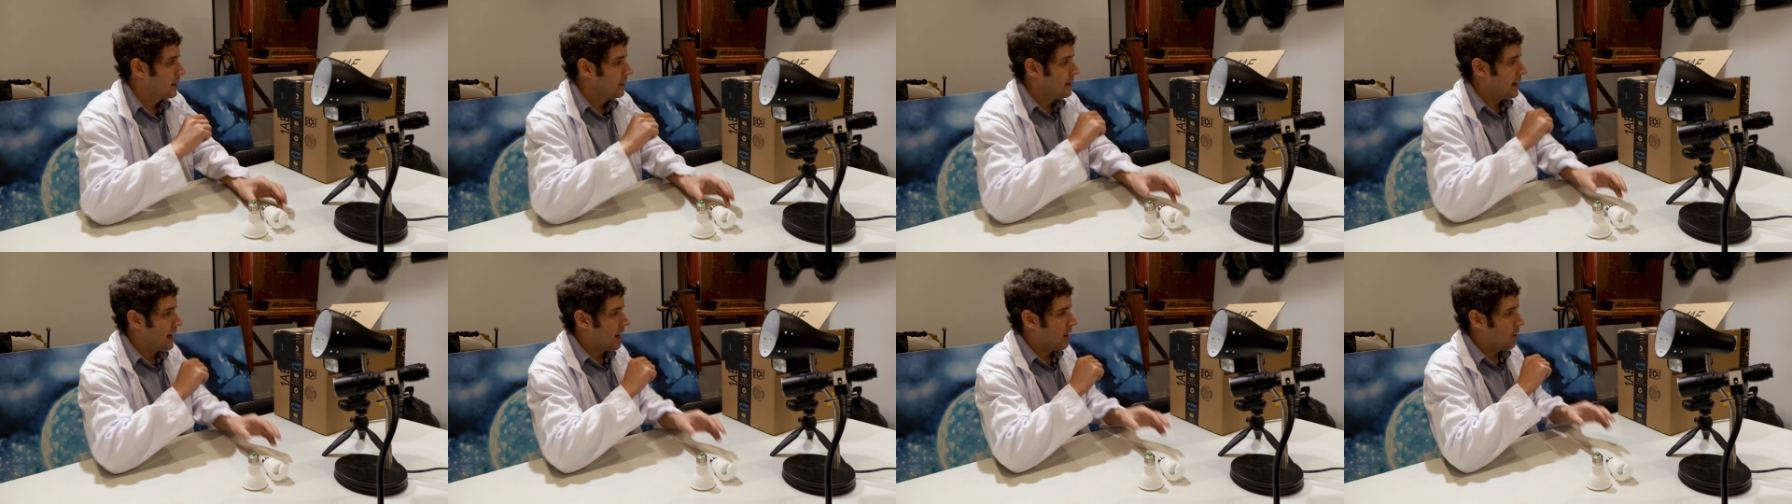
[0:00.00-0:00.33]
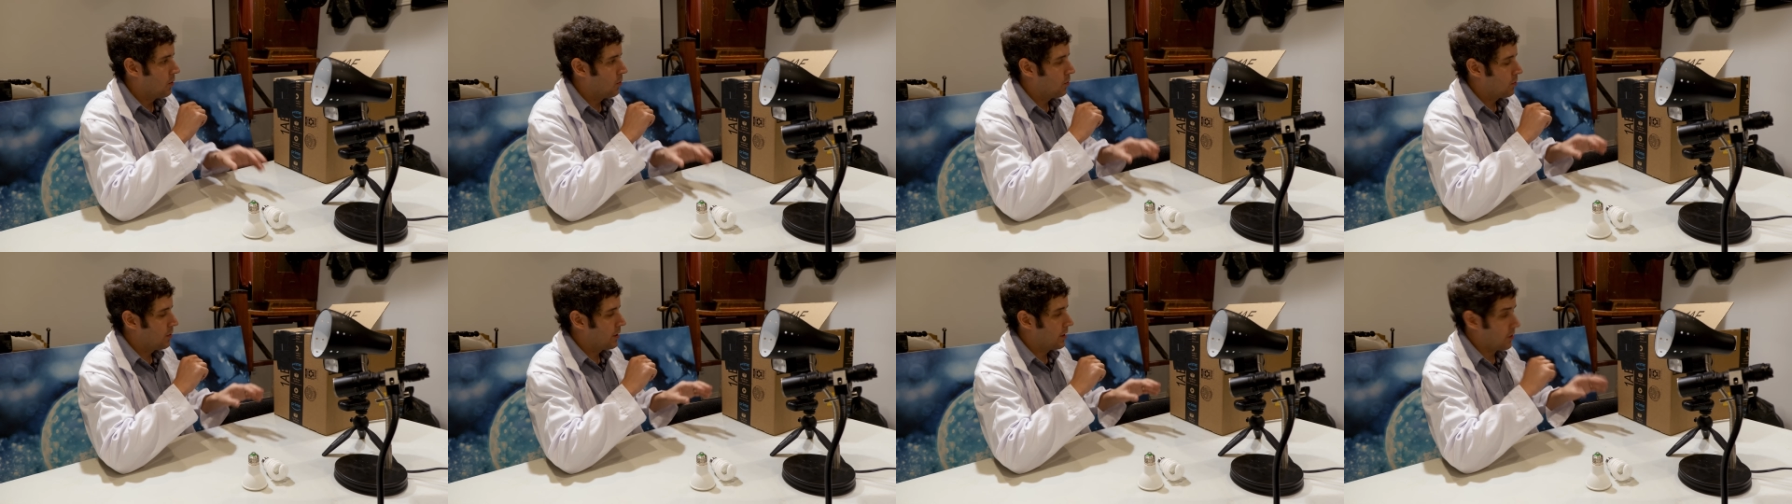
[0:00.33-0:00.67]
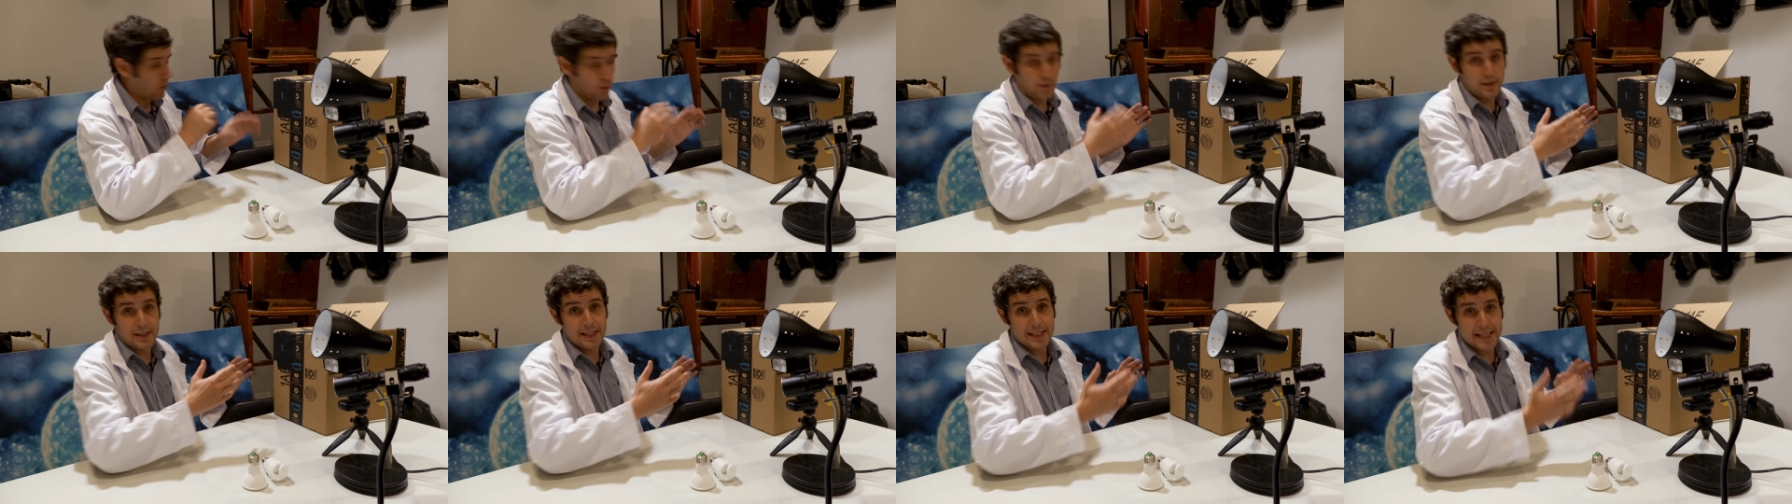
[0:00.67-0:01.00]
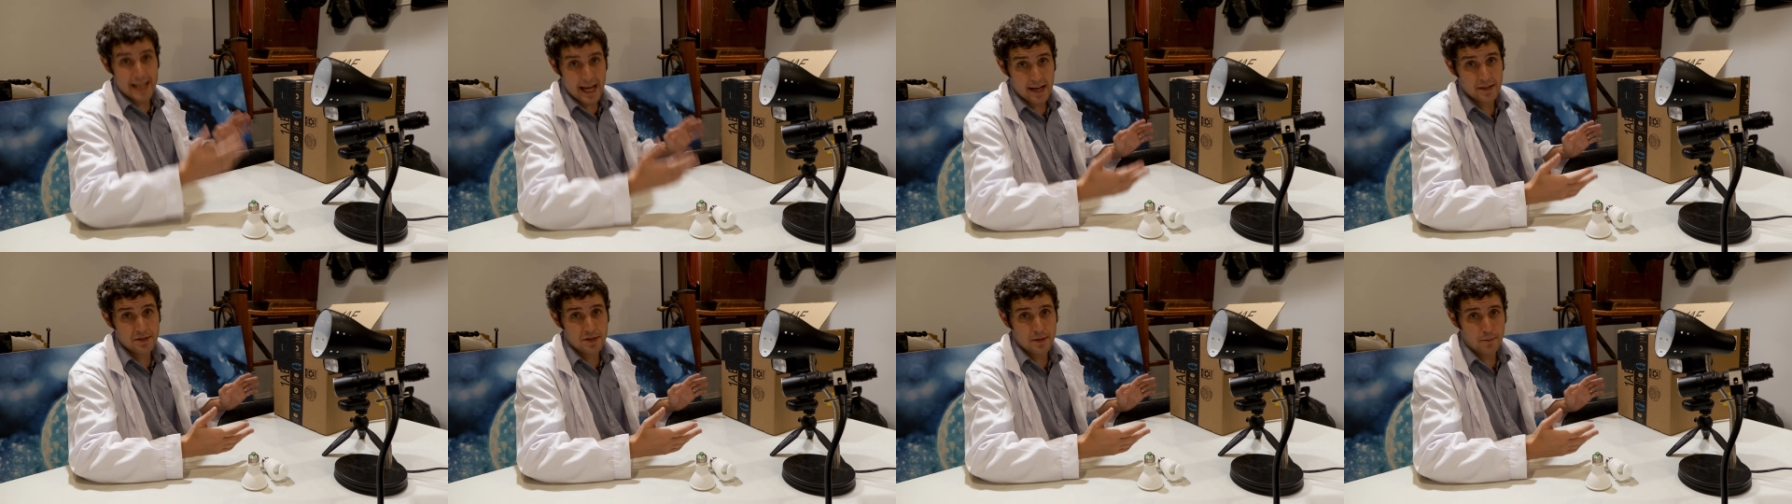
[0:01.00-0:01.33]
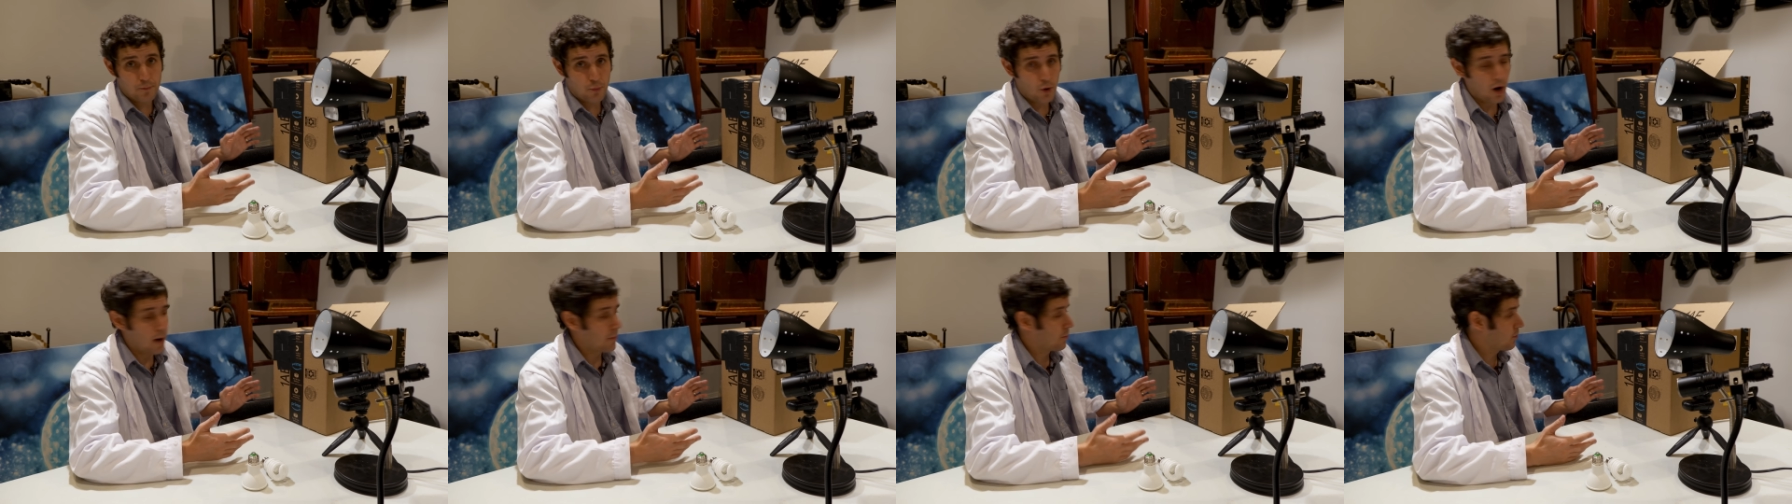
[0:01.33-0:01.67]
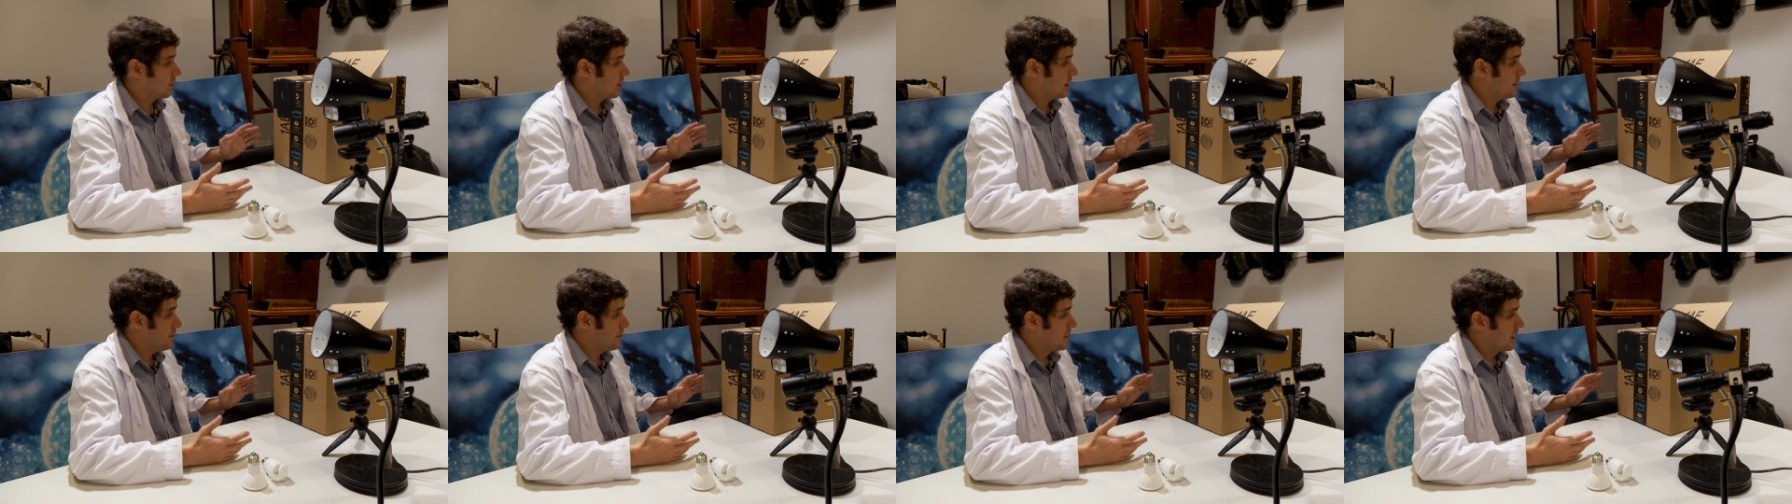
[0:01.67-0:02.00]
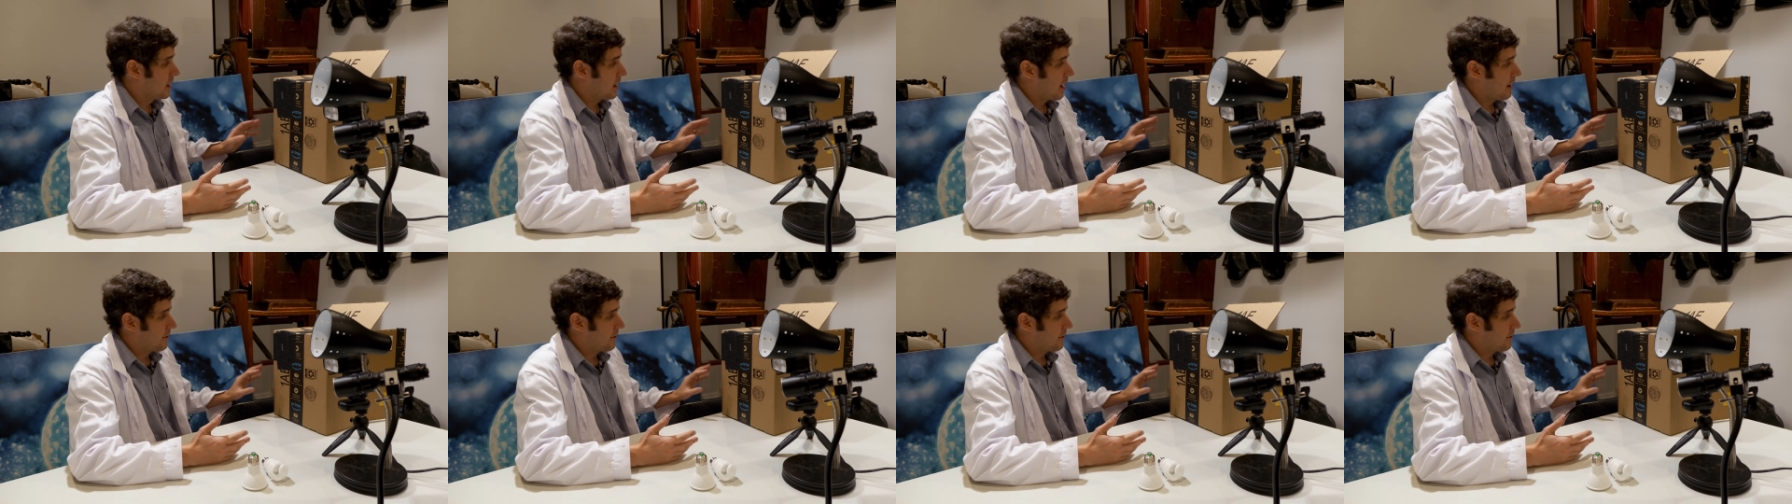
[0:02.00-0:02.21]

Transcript: Now, in order to test them properly,